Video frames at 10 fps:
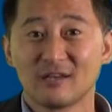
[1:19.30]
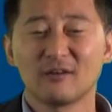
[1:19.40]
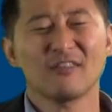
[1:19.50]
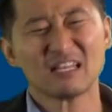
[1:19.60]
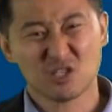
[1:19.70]

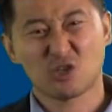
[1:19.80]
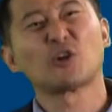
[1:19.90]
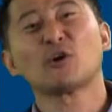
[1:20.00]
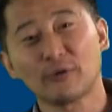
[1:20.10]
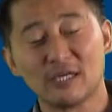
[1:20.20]
That's
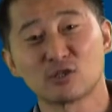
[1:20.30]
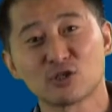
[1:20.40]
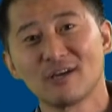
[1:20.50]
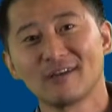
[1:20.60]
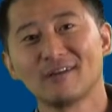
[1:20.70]
courage,
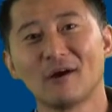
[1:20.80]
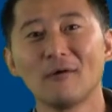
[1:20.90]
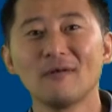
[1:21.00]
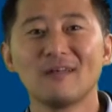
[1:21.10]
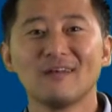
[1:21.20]
I don't
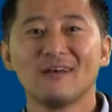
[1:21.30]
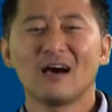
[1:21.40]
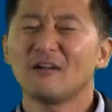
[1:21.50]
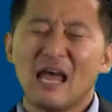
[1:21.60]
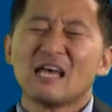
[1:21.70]
know,
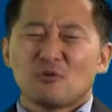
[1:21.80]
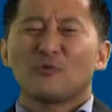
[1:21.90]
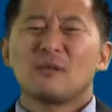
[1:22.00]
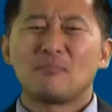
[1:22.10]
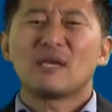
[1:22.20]
it has a really
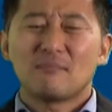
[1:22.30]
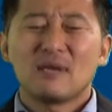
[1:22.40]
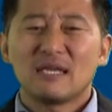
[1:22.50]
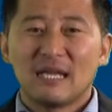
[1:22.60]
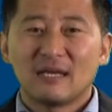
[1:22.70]
big
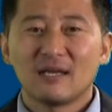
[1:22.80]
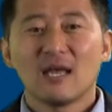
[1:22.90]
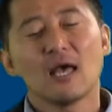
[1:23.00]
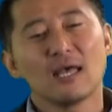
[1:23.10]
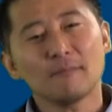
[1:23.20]
meaning.
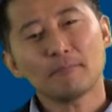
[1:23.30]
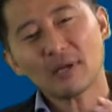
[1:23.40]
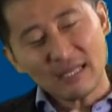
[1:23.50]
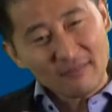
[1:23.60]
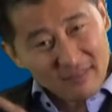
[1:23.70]
But
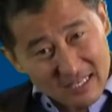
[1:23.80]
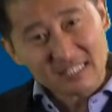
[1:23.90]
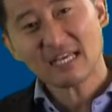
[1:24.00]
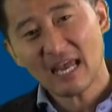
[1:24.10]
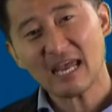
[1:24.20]
in this
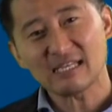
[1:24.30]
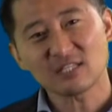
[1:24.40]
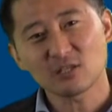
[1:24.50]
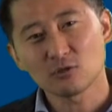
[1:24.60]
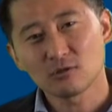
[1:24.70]

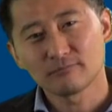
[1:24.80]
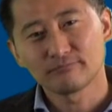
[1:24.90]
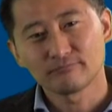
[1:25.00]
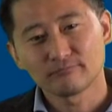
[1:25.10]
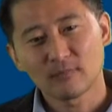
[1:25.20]
case,
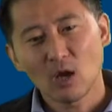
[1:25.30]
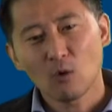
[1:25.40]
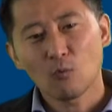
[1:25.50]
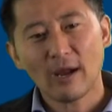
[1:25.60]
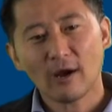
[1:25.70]

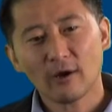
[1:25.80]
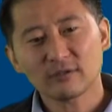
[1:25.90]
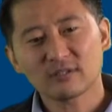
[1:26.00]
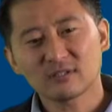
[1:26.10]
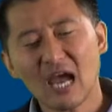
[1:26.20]
where
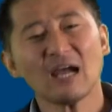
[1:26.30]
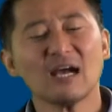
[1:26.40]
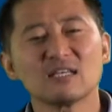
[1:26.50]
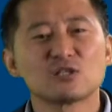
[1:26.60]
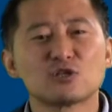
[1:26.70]
Taka
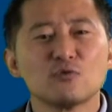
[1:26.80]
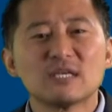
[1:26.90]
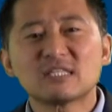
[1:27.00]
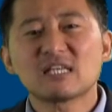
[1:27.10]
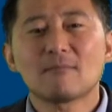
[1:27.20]
is doing
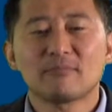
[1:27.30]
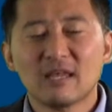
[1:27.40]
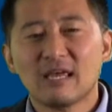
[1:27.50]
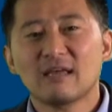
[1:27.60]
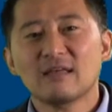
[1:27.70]

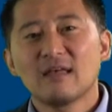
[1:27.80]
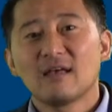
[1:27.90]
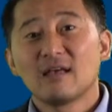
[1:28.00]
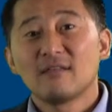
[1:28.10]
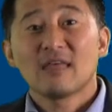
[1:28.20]
something
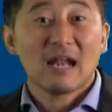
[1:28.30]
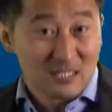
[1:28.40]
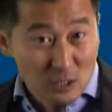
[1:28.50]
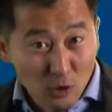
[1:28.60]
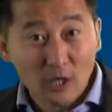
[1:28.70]
that has a
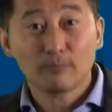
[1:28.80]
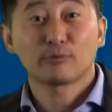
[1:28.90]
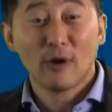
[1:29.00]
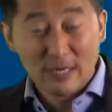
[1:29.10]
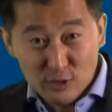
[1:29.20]
lot of
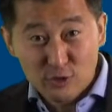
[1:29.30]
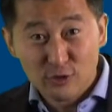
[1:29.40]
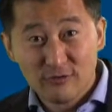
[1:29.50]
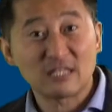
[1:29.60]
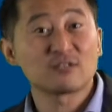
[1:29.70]
pressure,
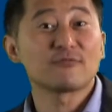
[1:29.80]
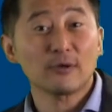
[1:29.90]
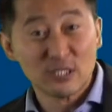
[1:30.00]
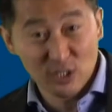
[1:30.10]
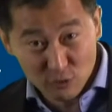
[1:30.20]
that's very
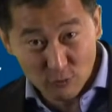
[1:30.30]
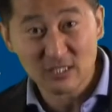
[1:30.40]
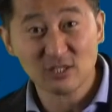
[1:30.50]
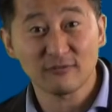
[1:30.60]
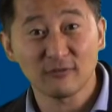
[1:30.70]

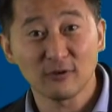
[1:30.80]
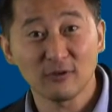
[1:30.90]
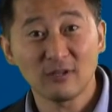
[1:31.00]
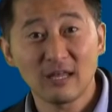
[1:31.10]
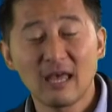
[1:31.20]

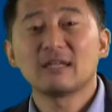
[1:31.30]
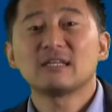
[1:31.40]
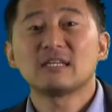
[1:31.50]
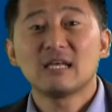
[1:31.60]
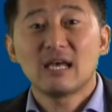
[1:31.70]
stressful, and
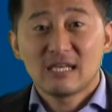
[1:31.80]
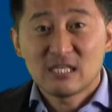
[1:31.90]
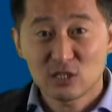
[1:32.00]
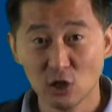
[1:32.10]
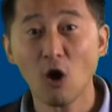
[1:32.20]

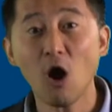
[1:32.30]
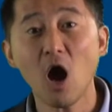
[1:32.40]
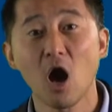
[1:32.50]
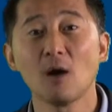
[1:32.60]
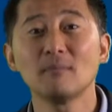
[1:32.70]
he's
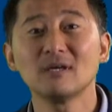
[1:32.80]
calm,